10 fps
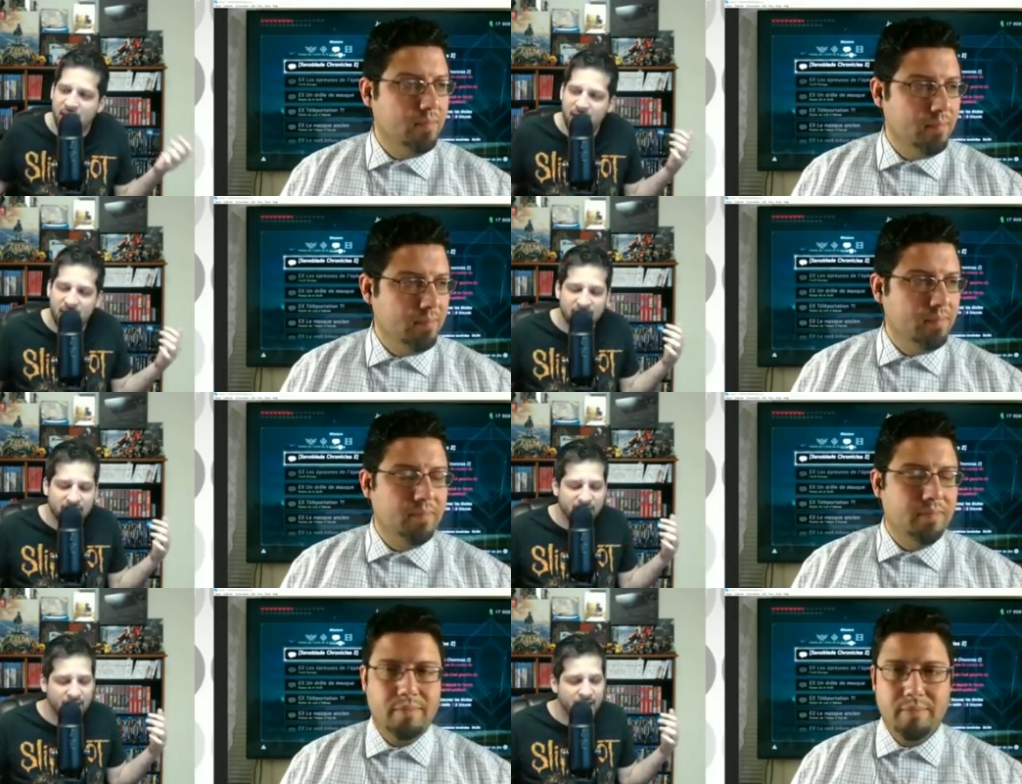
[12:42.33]
Speaker 1: uh,
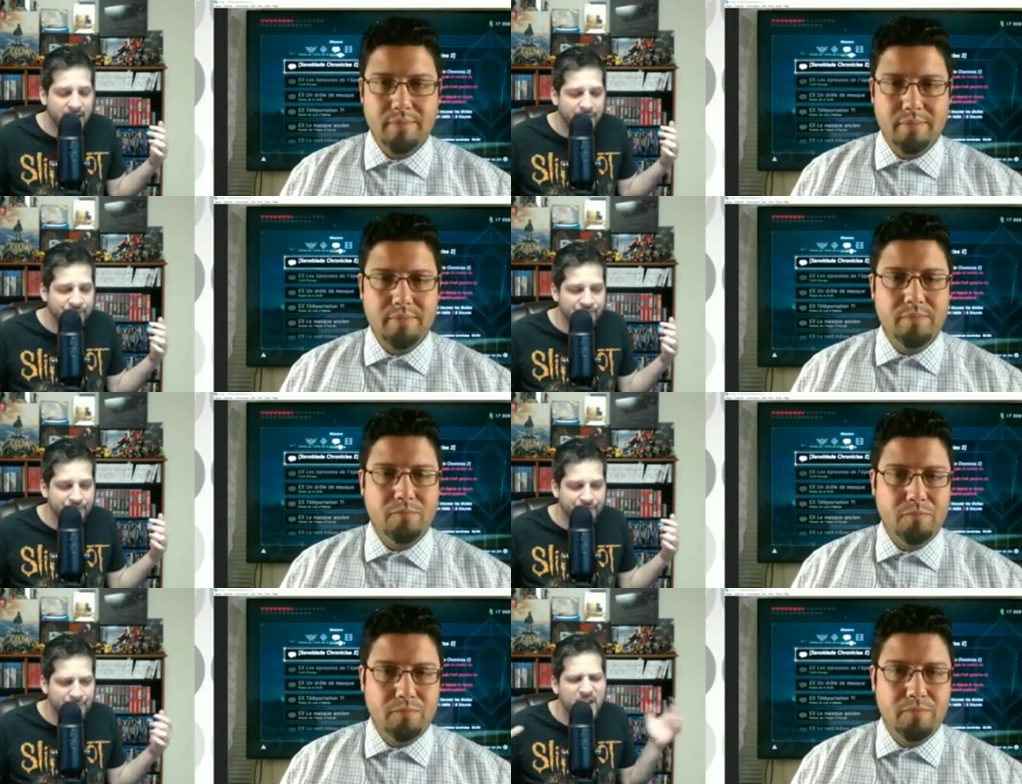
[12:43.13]
uh,
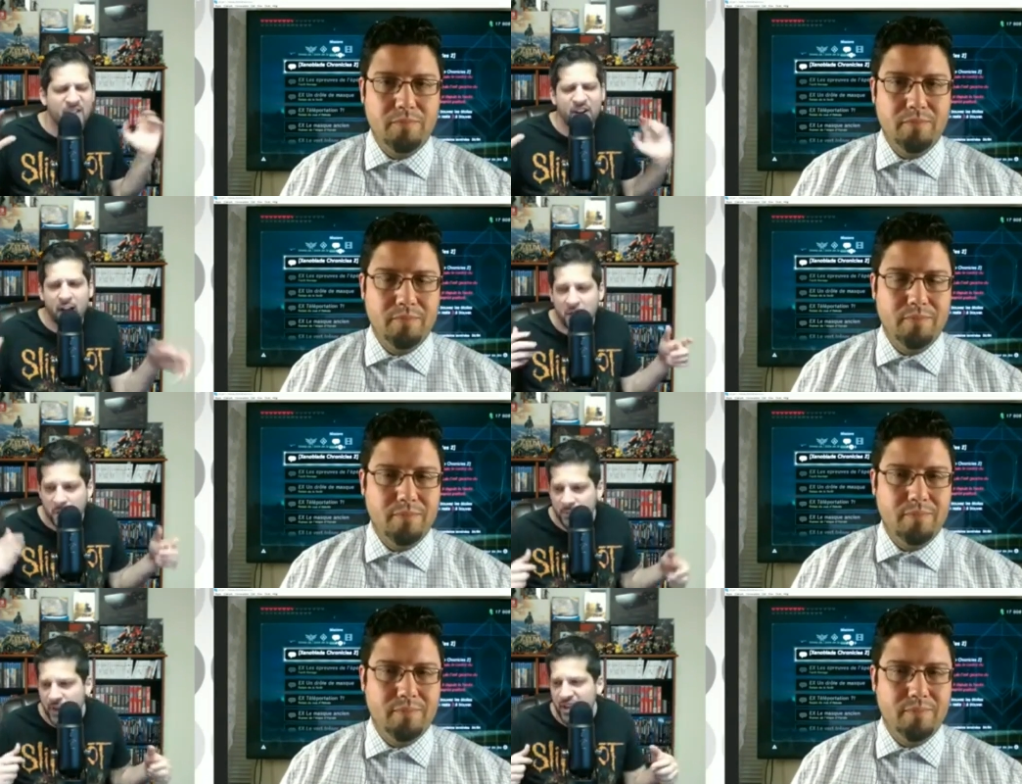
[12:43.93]
put a
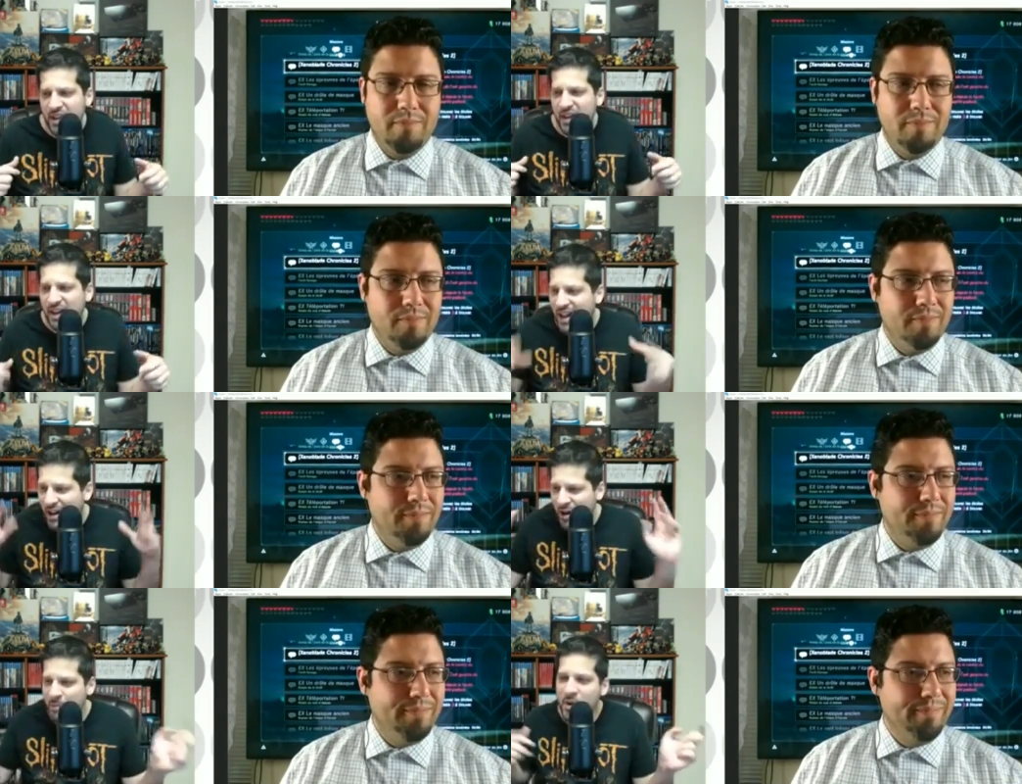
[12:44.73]
video
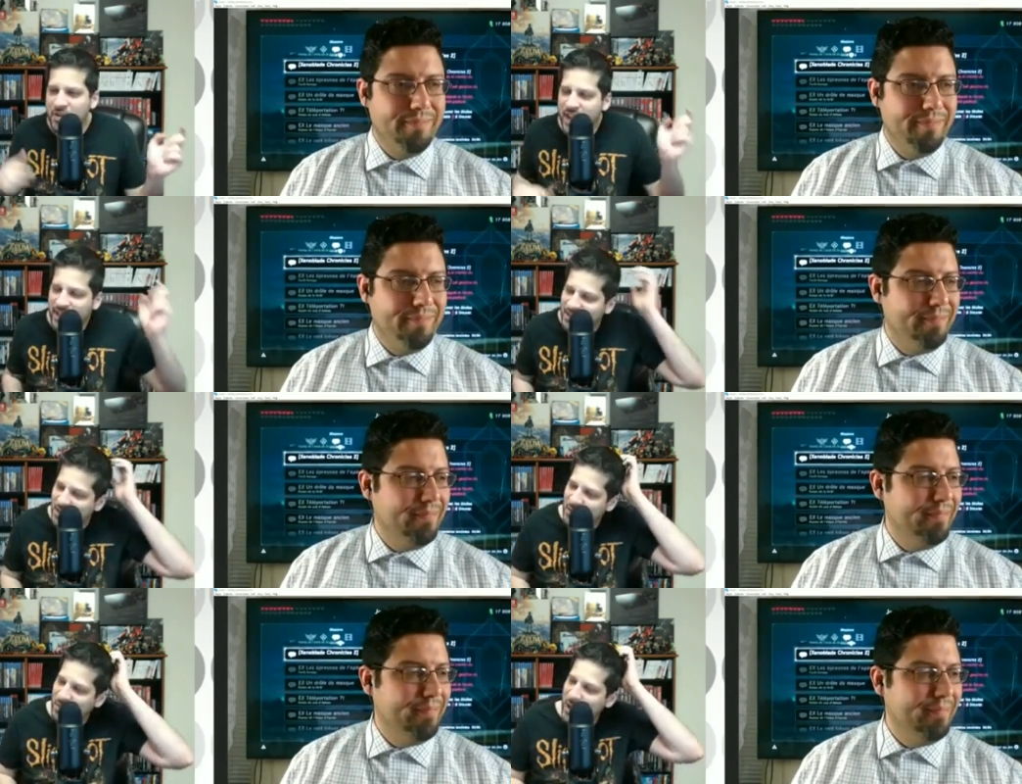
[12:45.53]
uh, on Monday.
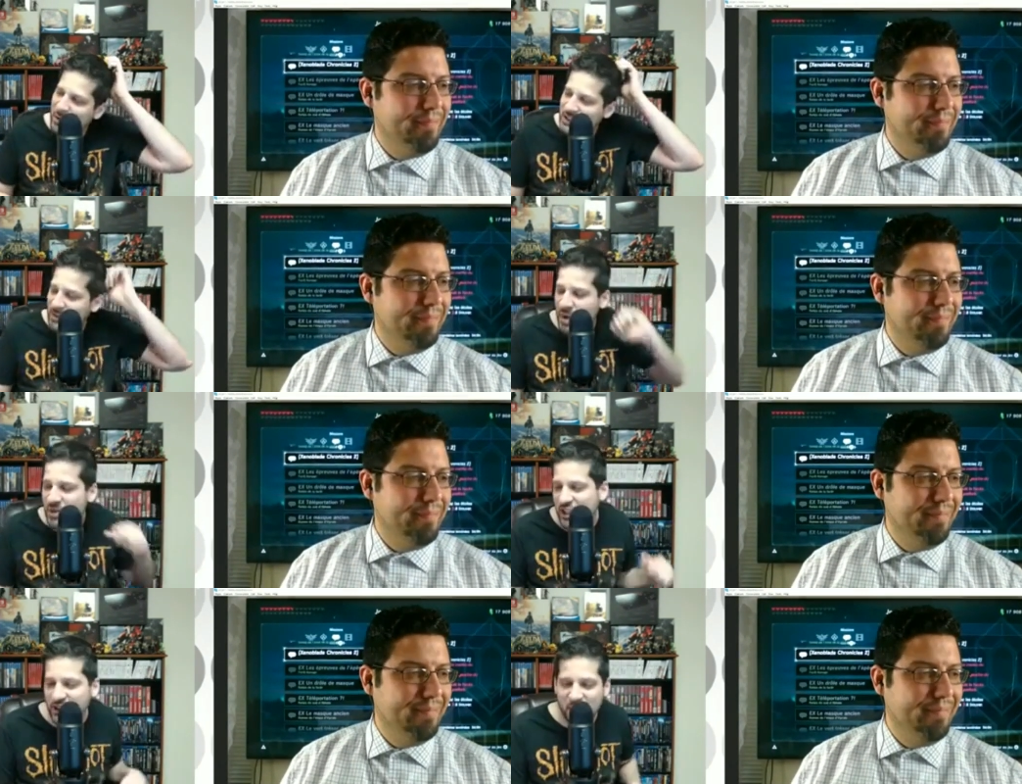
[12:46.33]
So we always have
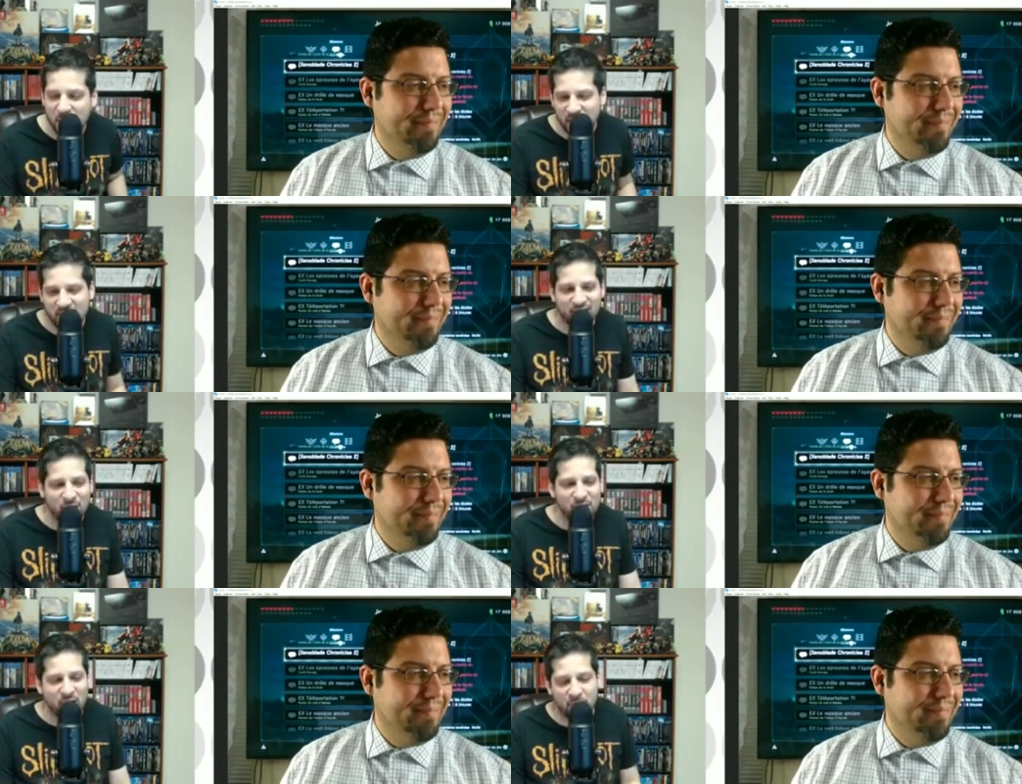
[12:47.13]
Mondays T B Ds,
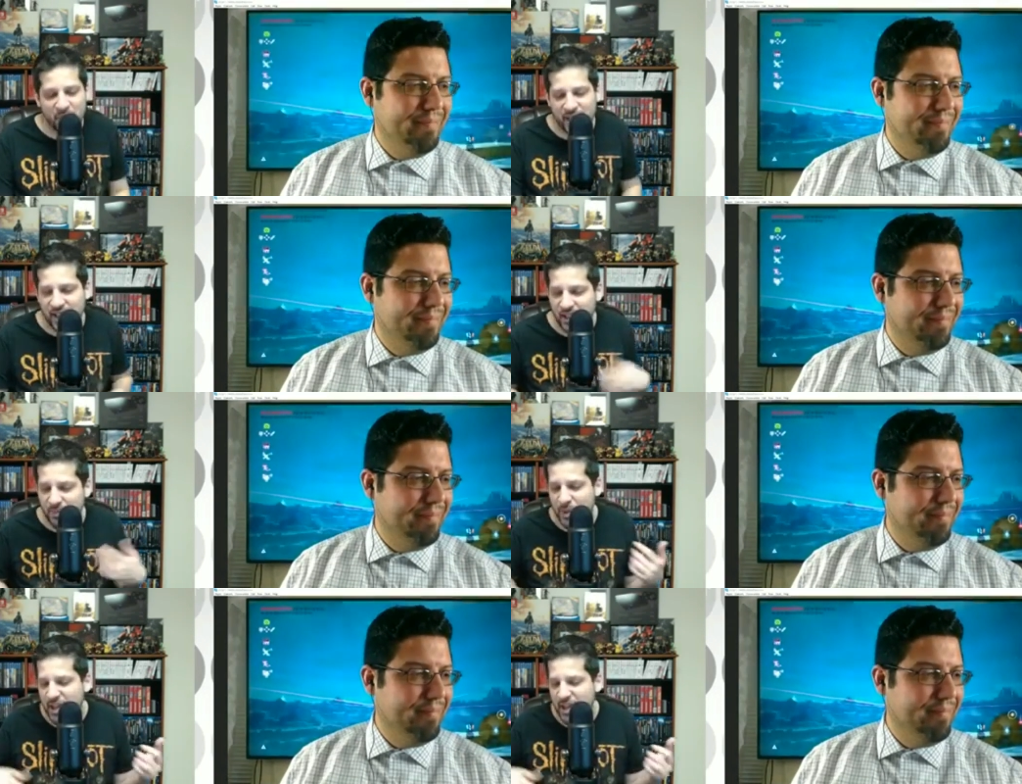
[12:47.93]
and we never put anything.